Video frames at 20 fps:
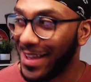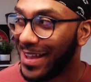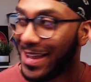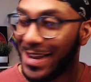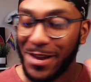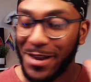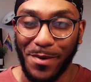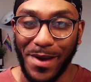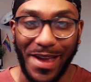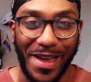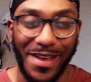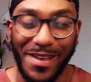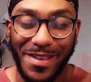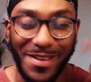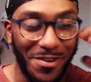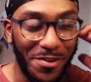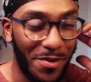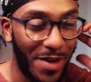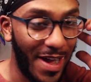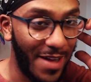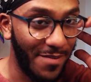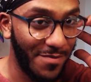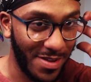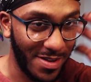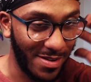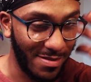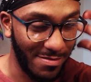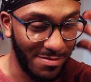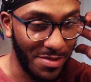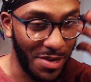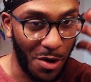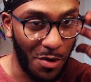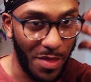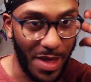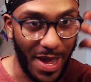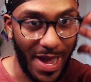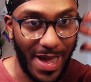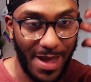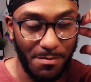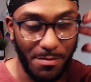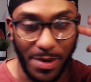Anyway, you don't have to know that,